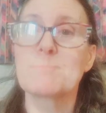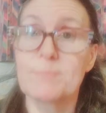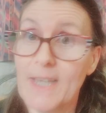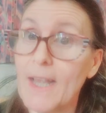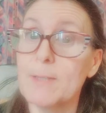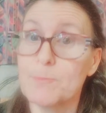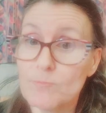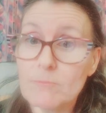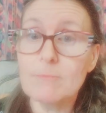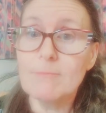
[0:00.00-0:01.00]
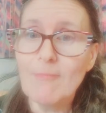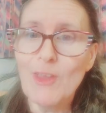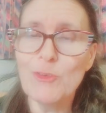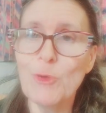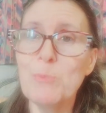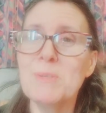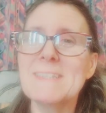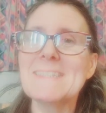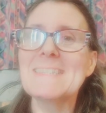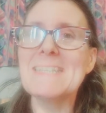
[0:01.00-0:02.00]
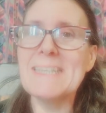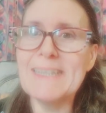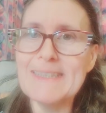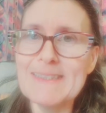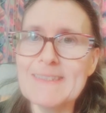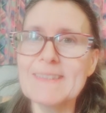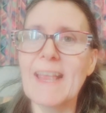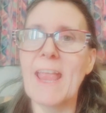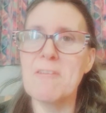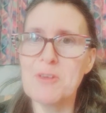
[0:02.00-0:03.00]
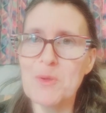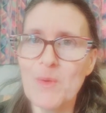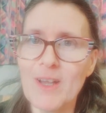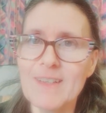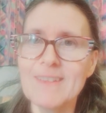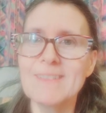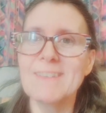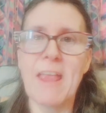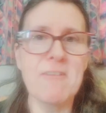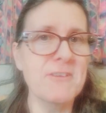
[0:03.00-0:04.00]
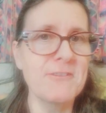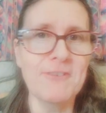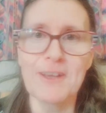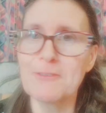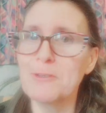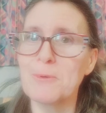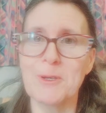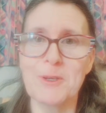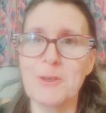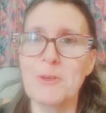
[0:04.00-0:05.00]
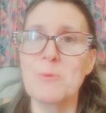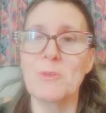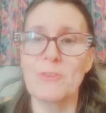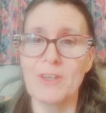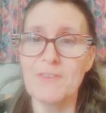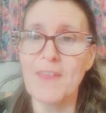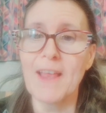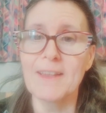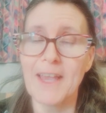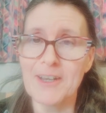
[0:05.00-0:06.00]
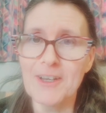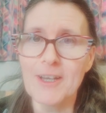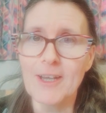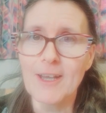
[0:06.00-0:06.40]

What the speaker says: Yeah. So please, everyone, every federal worker who received that letter,